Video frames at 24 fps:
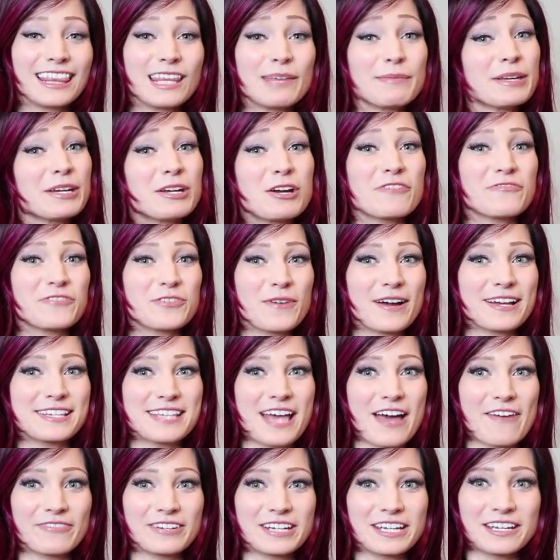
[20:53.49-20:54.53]
Let me know if you
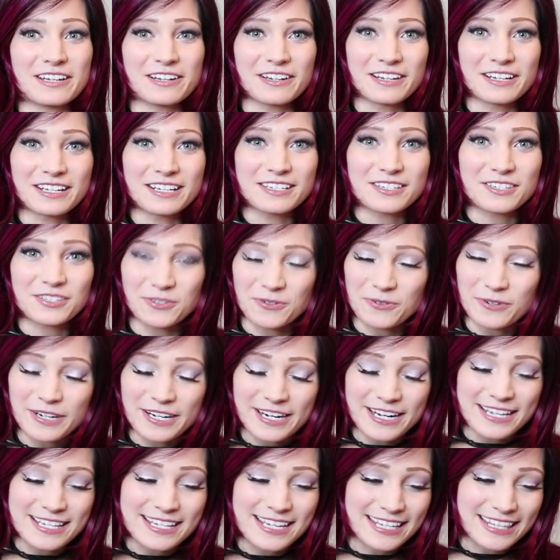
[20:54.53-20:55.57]
guys have any good
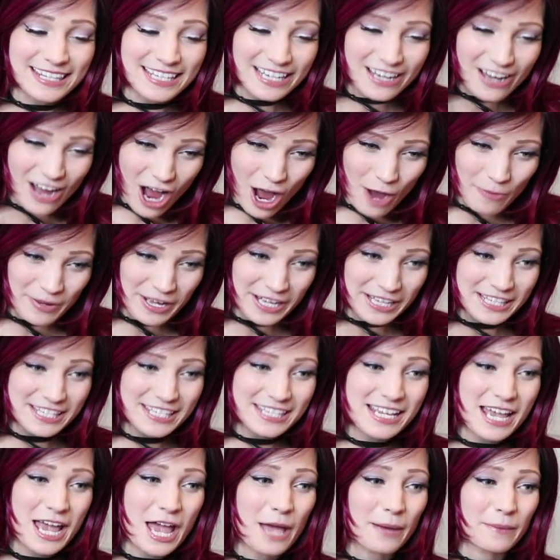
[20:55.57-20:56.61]
stories in the
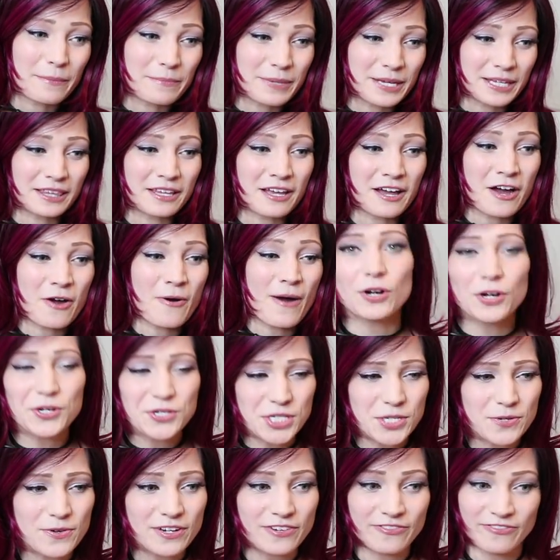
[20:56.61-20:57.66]
comments below or
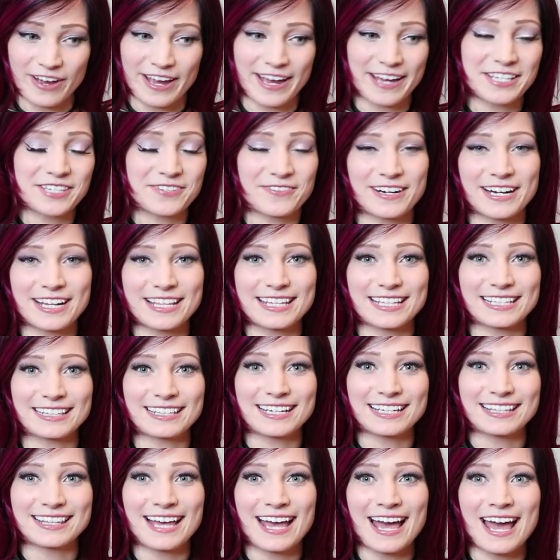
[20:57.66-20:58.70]
also advice or anything
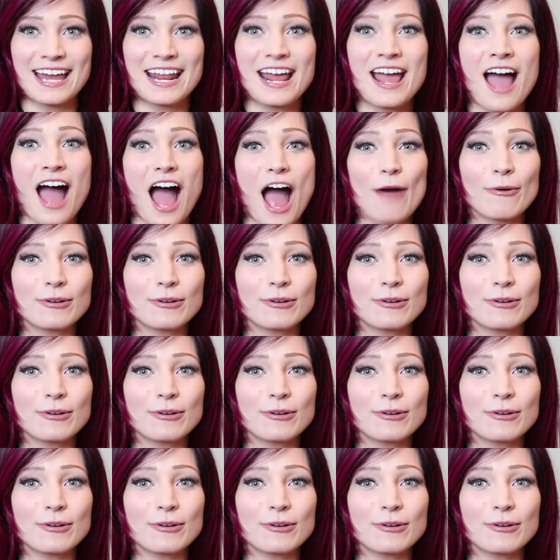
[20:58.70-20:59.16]
like that.